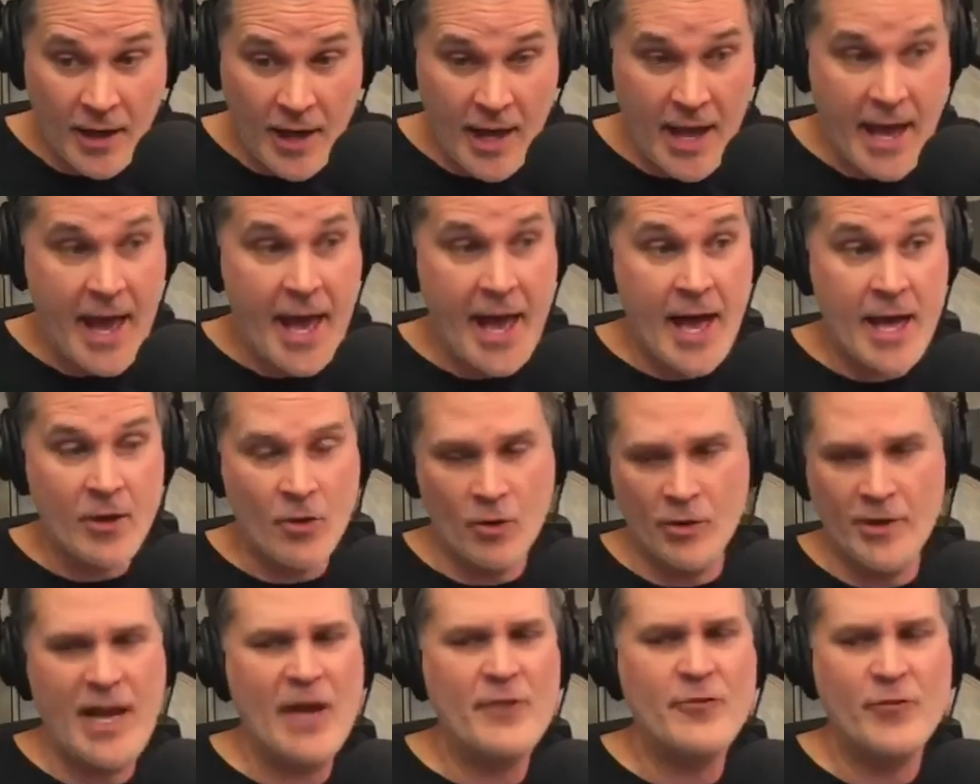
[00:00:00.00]
And,
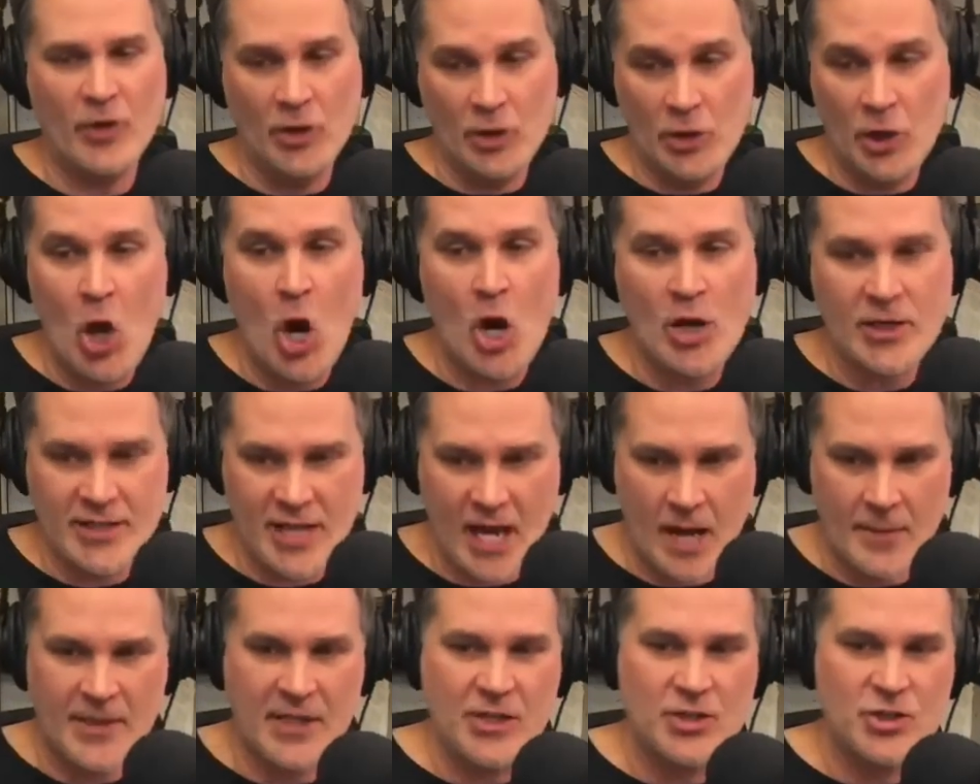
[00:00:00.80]
or not for a long
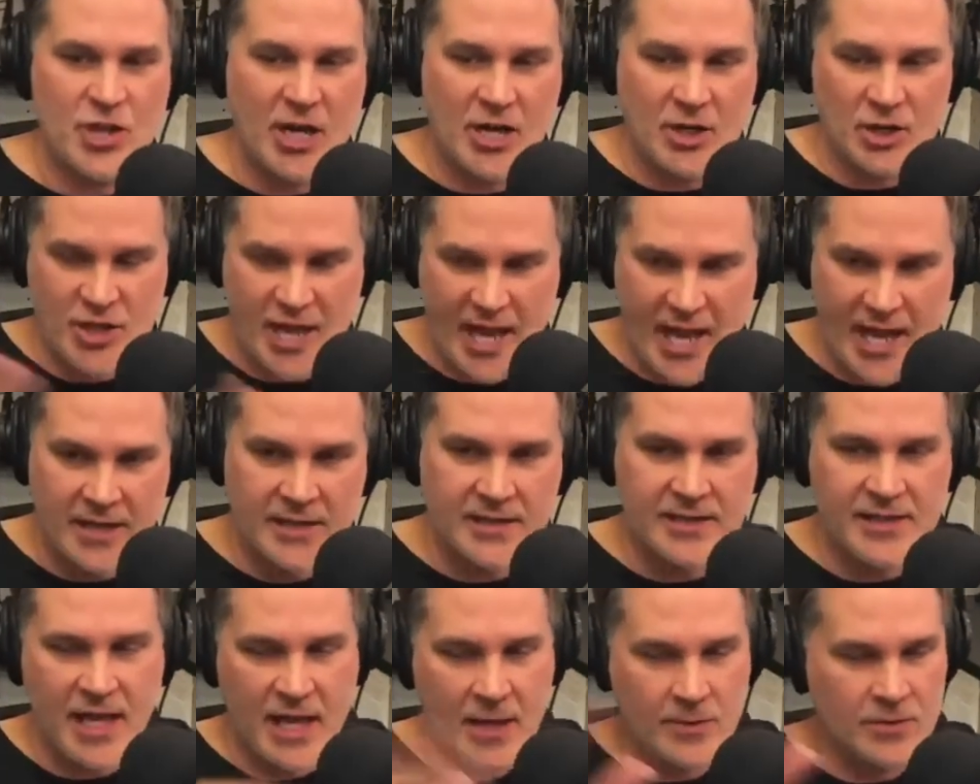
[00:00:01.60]
time. It had mm-hmm. changed mm -hmm.
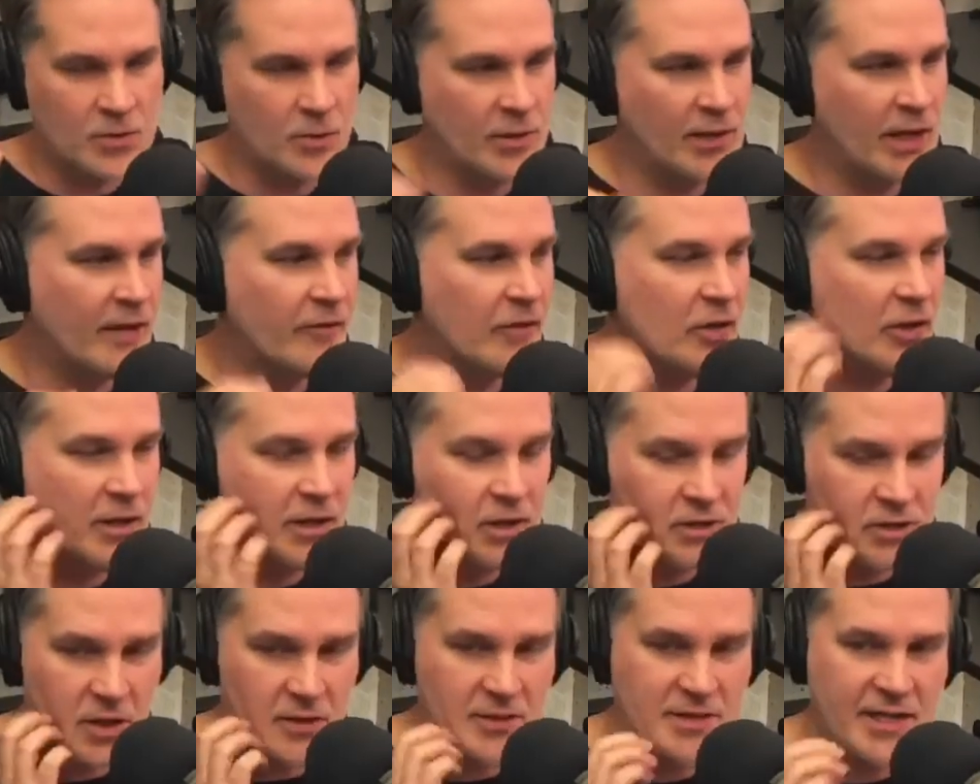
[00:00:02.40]
hands, names, whatever. Yeah, yeah,
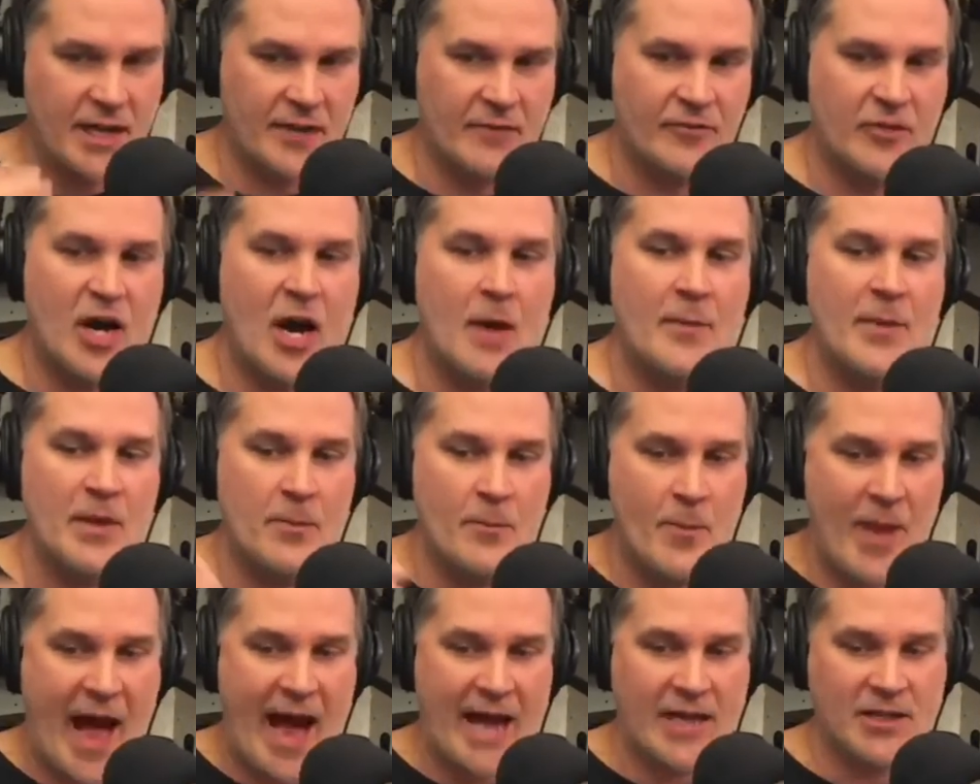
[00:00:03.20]
yeah. So I was kind of
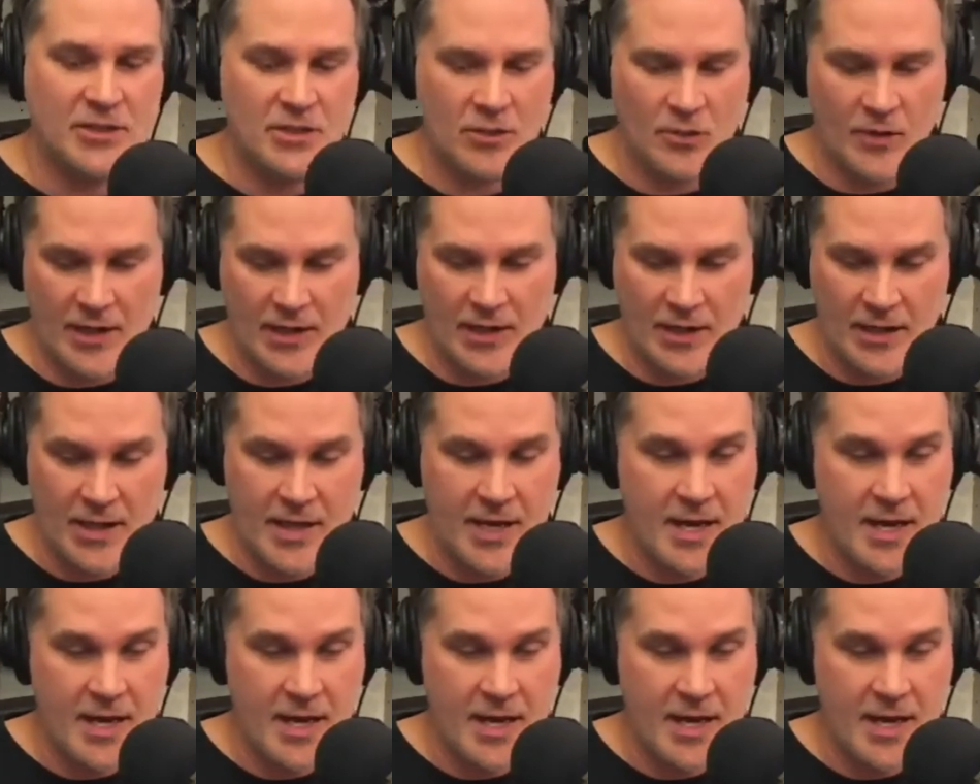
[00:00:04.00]
coming back to it.